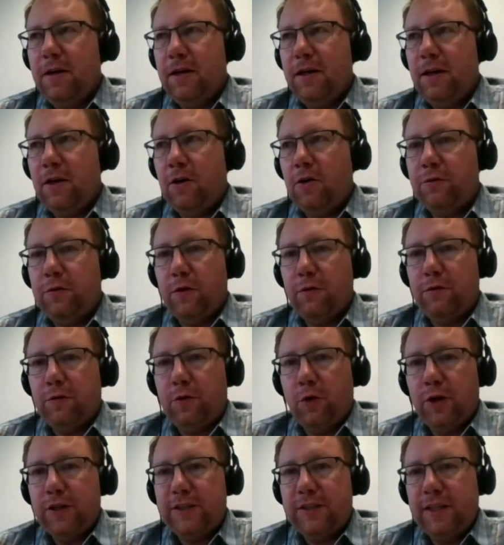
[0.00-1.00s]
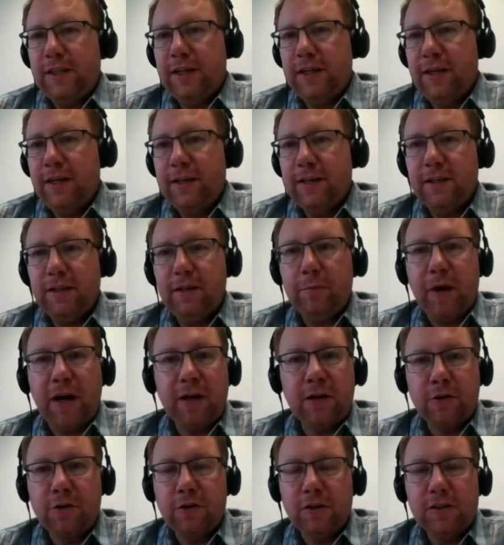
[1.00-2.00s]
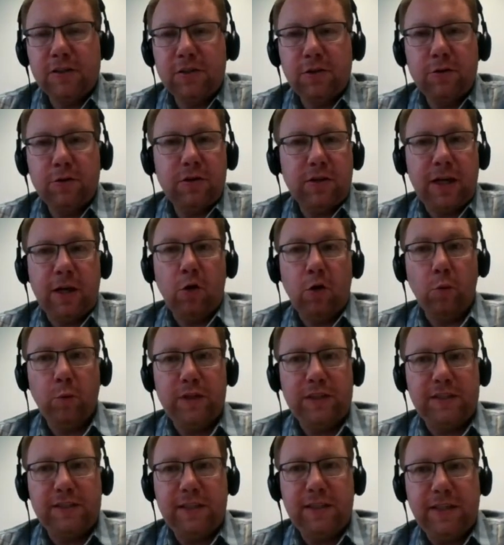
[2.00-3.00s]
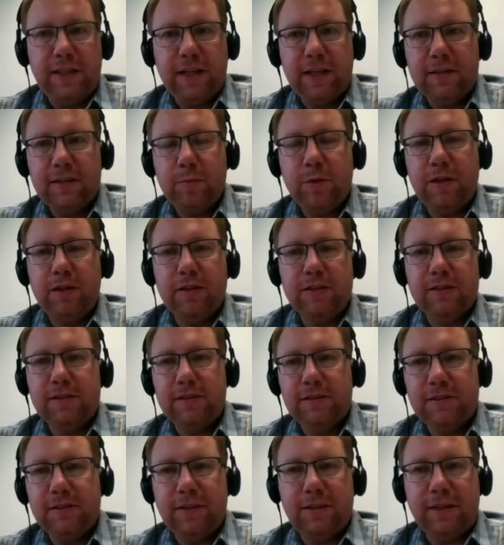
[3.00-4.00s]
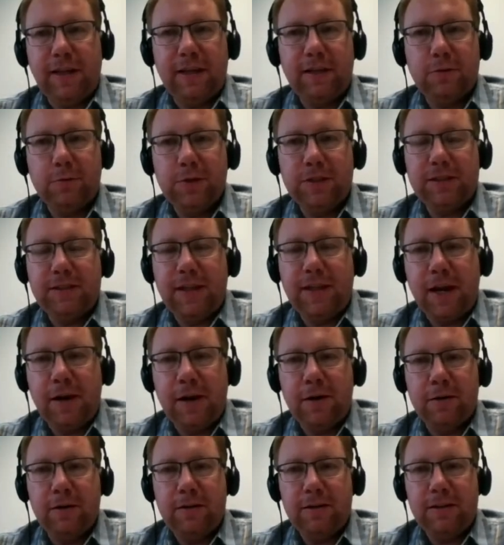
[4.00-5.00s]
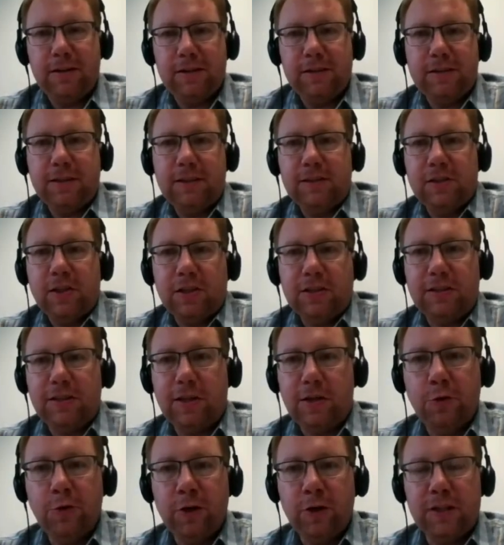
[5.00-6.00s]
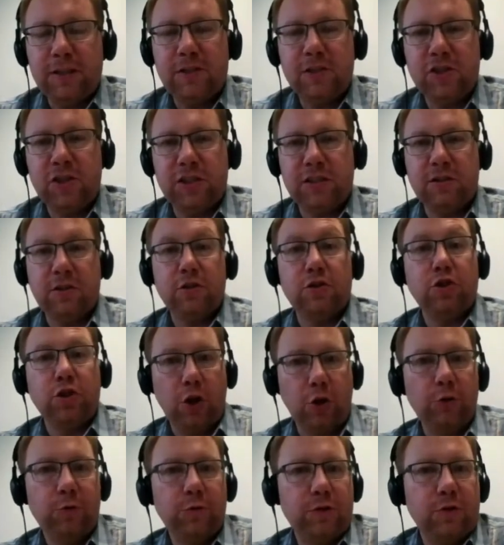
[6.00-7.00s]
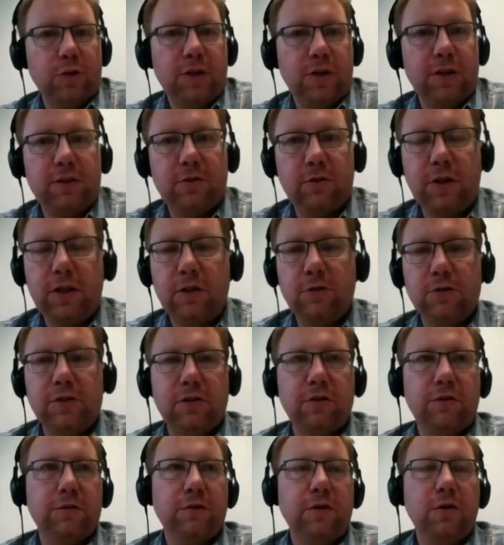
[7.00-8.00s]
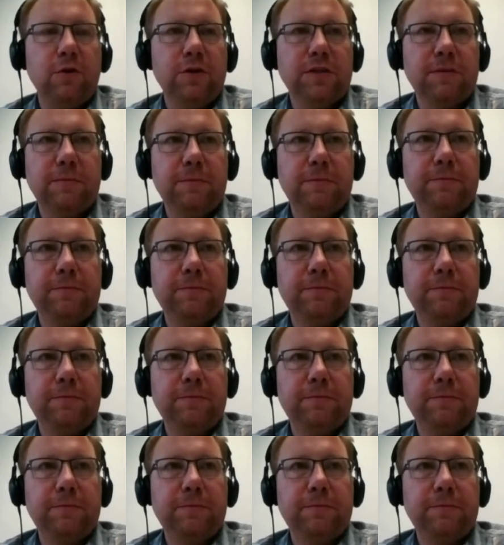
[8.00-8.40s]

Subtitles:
Of course, in a debugger or so, you can always see that because the data is there. It's not secured. Yes. It's just not shown to the user, of course.